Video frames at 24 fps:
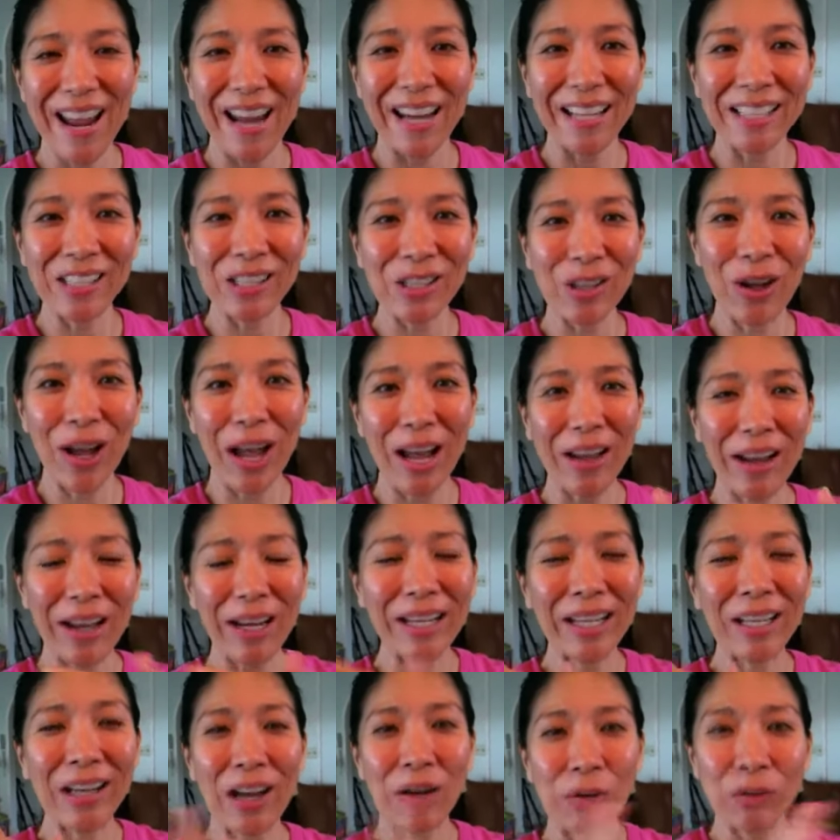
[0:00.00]
And so I,
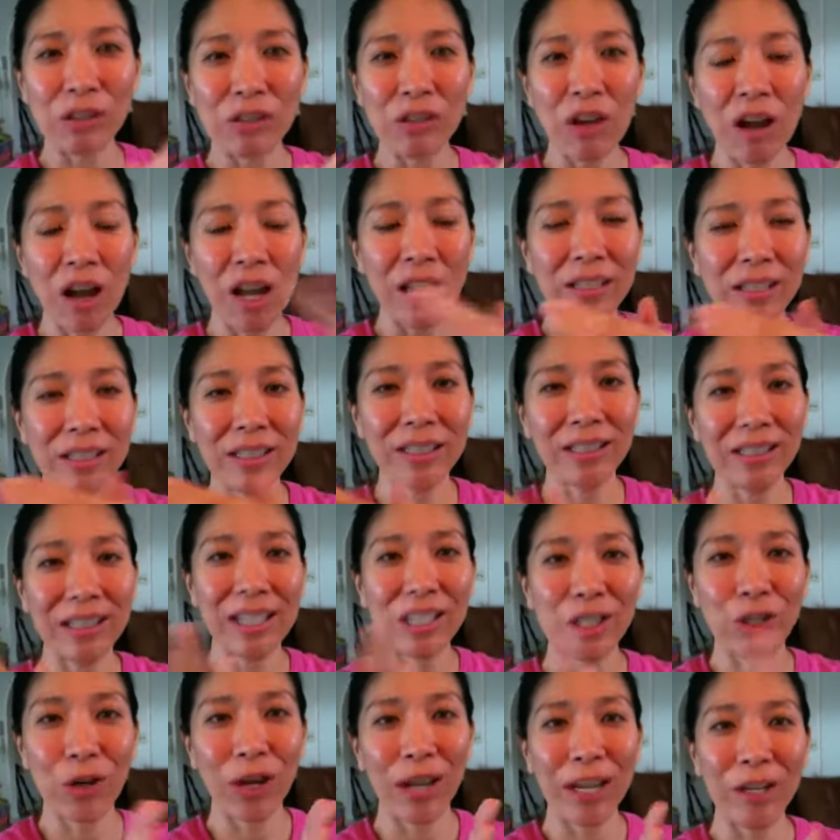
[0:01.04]
you know, I was constantly
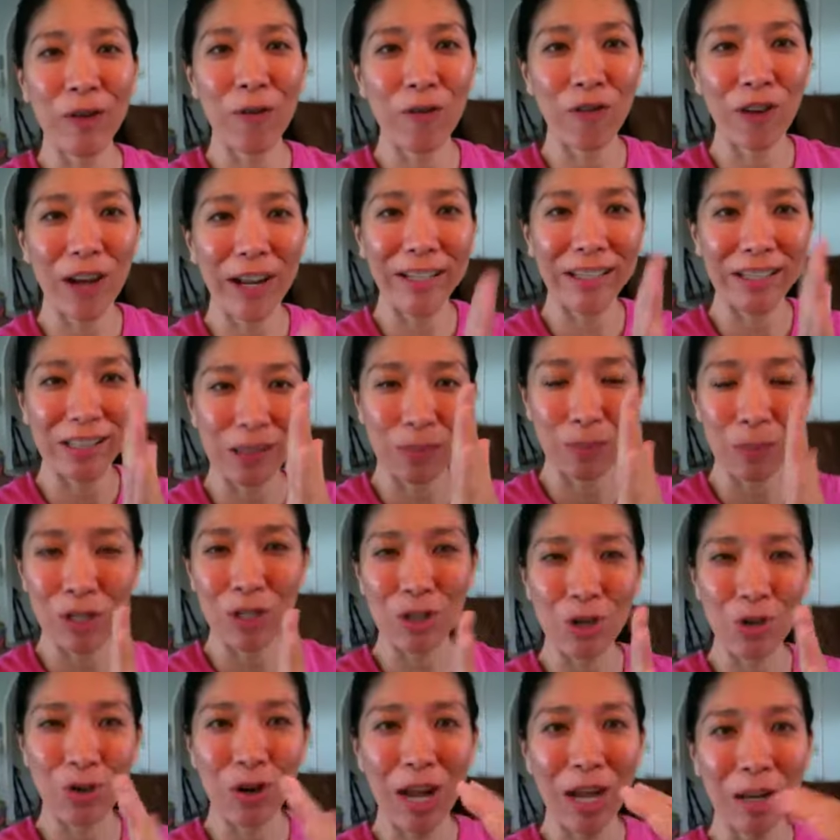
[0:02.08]
trying to find this
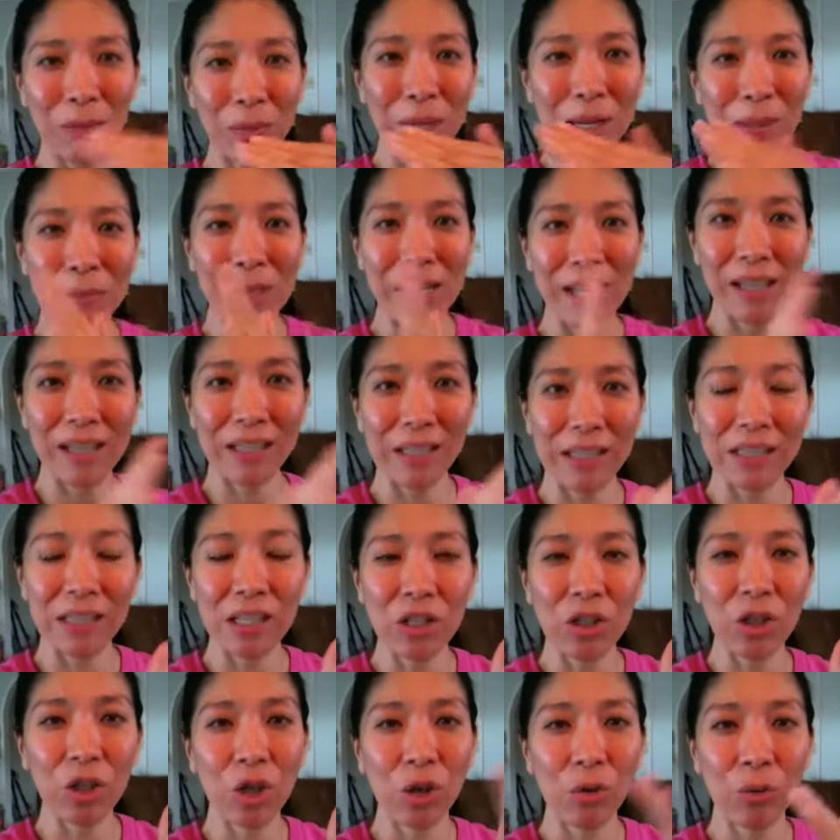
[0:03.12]
middle ground by making these
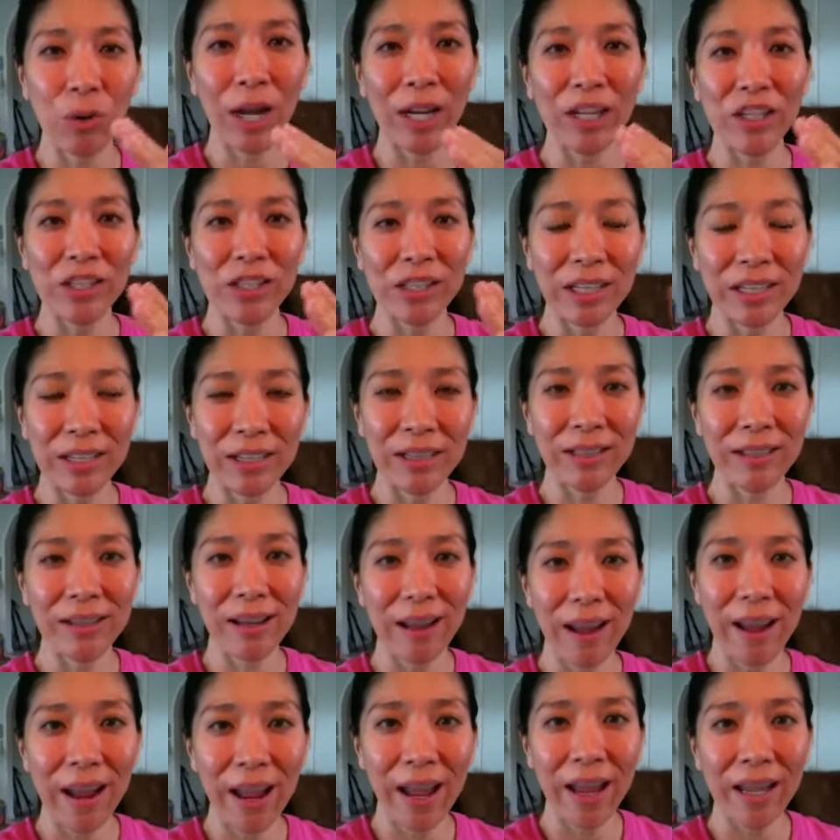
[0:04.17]
little corrections. And in the
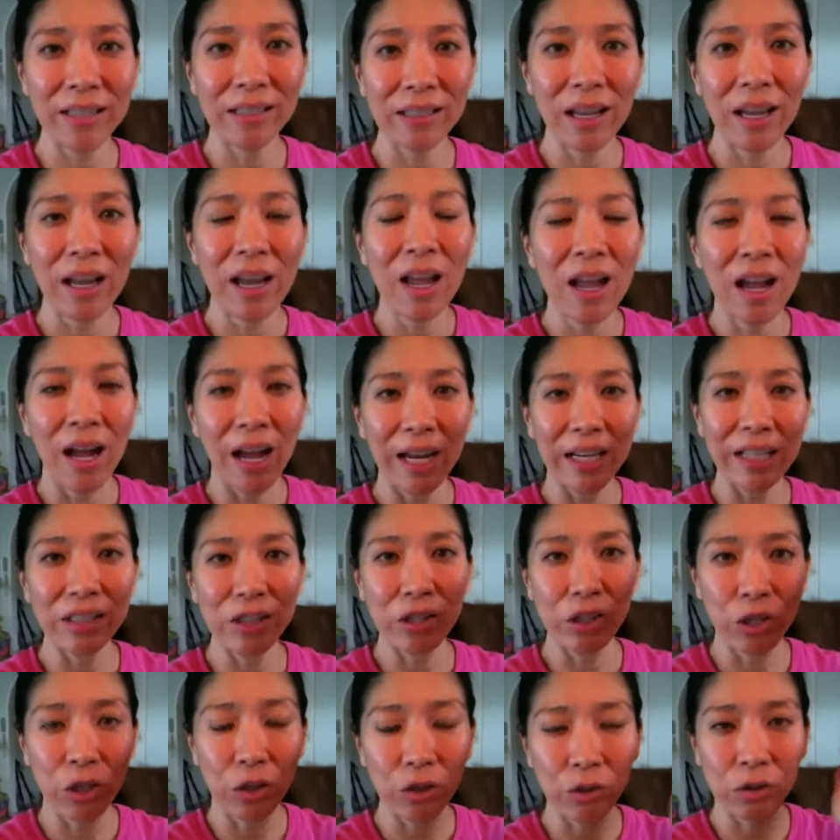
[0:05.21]
end, I
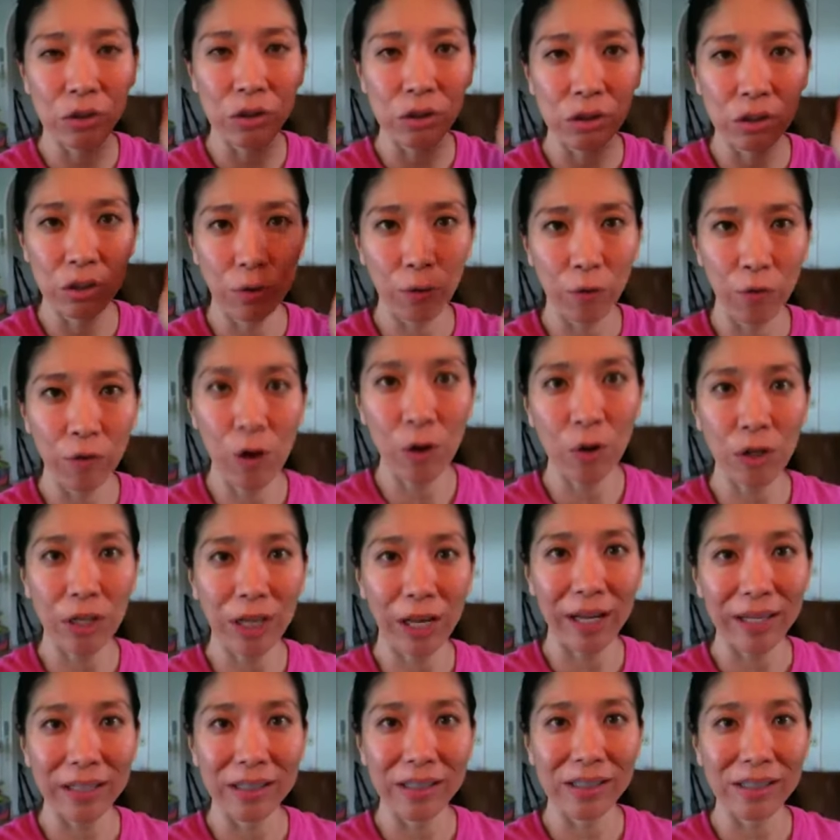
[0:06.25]
just chose to
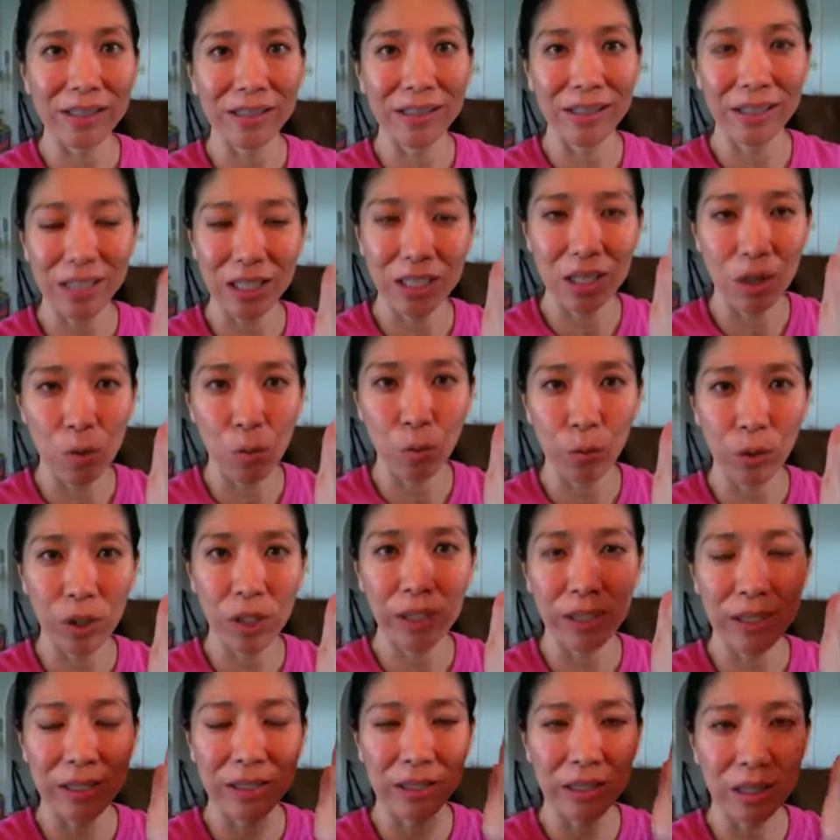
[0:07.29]
focus, just
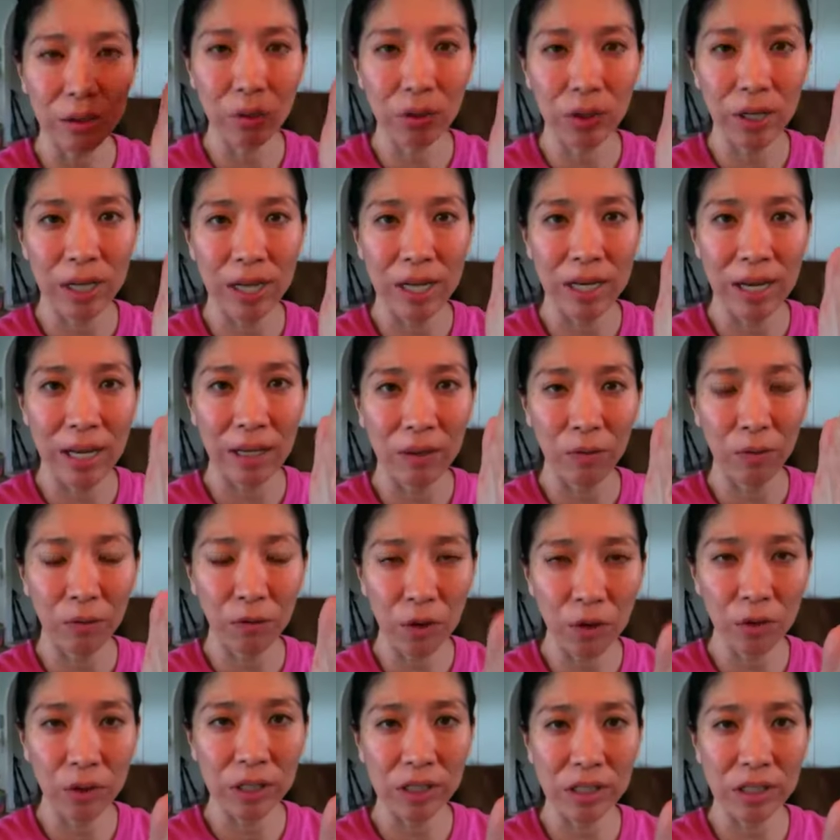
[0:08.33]
really zero in and
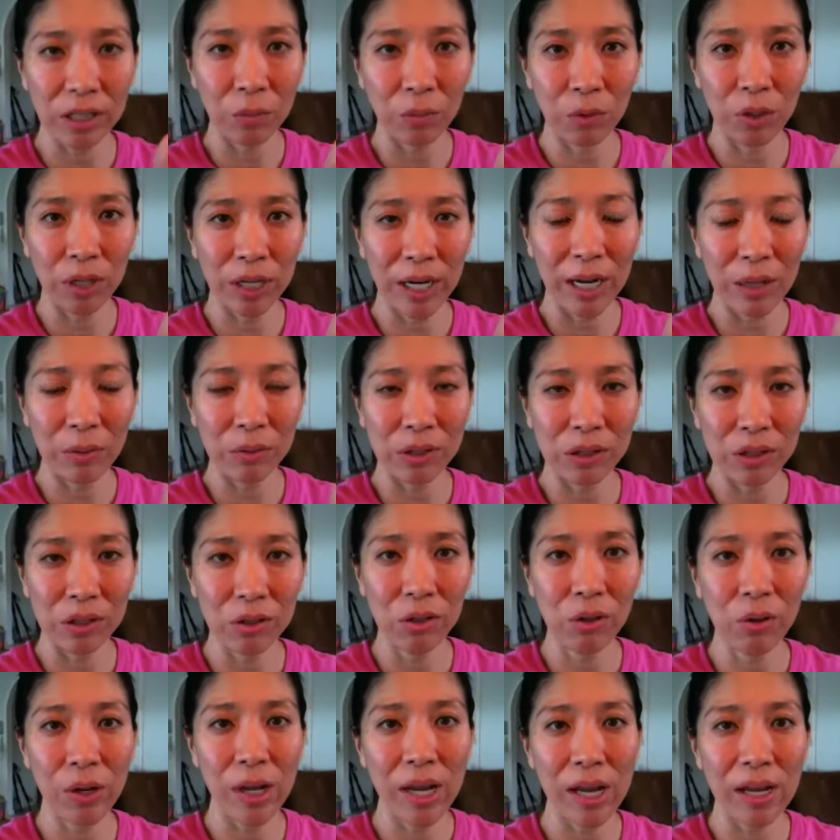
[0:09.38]
focus on what I was
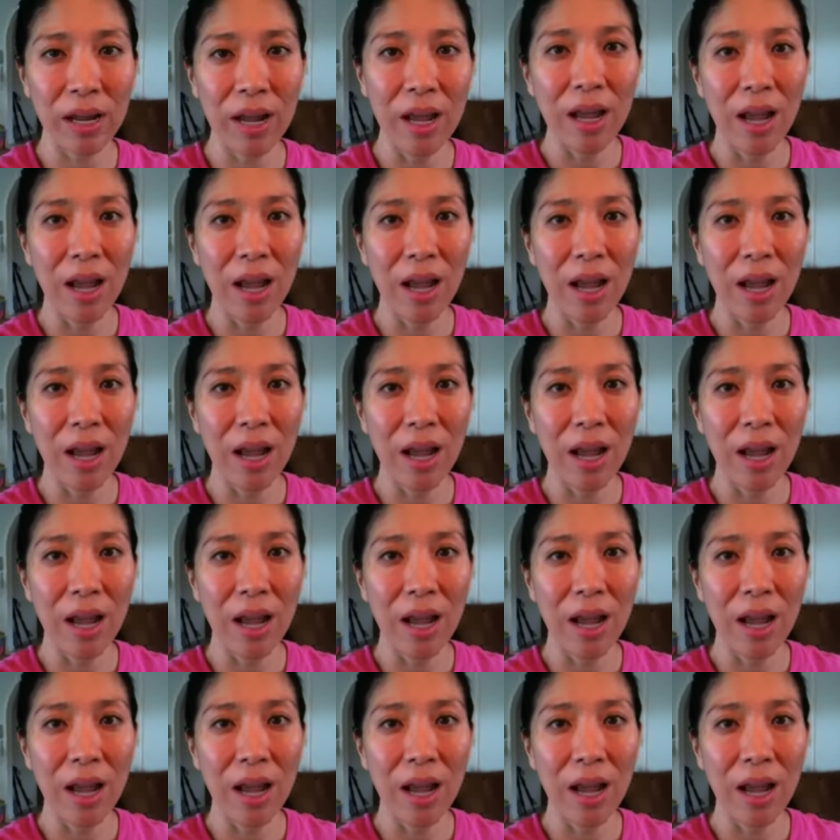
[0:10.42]
doing.